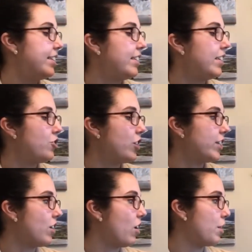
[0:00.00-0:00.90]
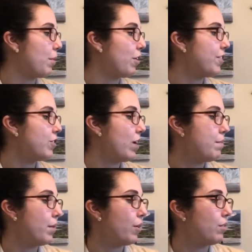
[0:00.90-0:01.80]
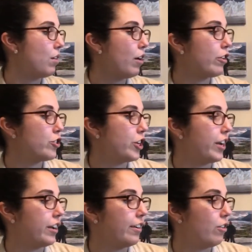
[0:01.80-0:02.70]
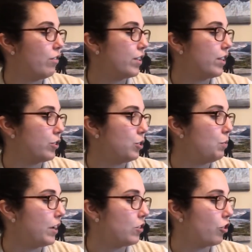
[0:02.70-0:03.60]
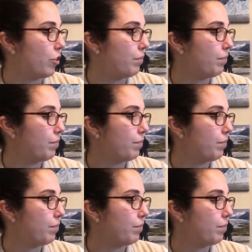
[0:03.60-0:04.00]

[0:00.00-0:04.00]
CJ saw the perfect rainbow arching over their soup kitchen.